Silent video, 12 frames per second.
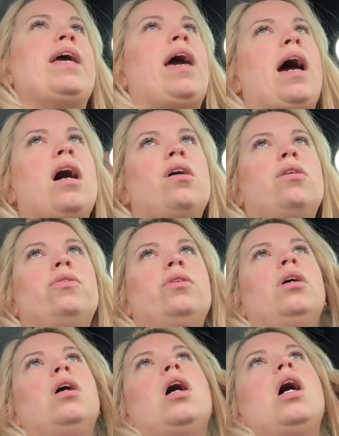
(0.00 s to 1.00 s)
out,
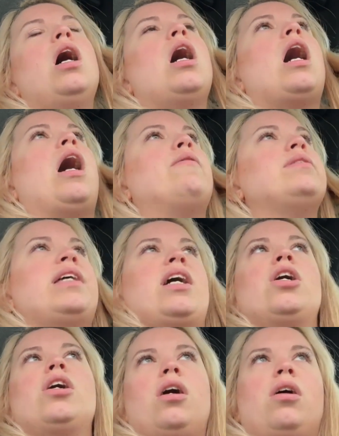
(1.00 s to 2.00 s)
I was like a
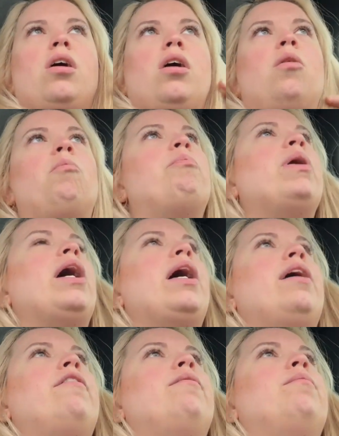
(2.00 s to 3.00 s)
good girl, but